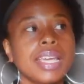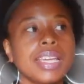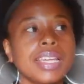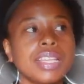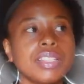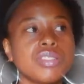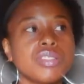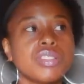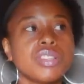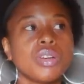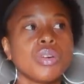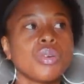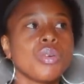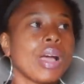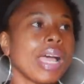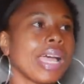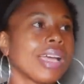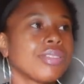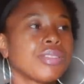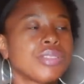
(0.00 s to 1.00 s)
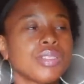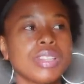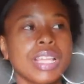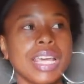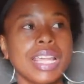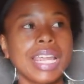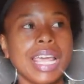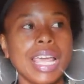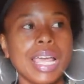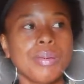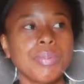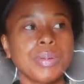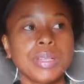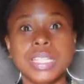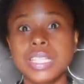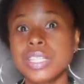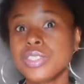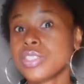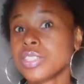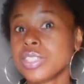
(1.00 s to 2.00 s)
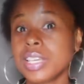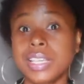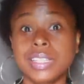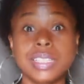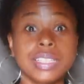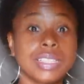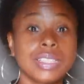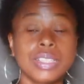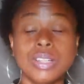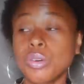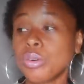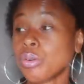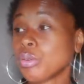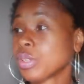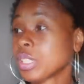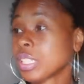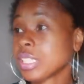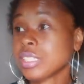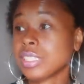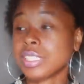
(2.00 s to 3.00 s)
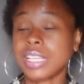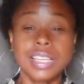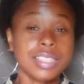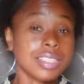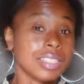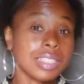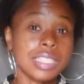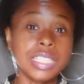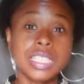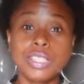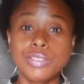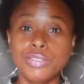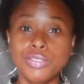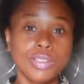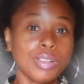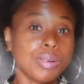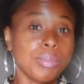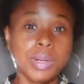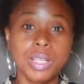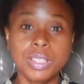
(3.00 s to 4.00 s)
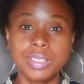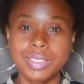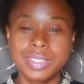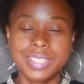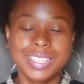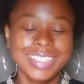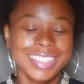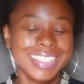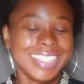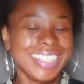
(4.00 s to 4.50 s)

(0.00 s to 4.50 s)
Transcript: And so after that happened, he just had to go, he just had to leave for a month.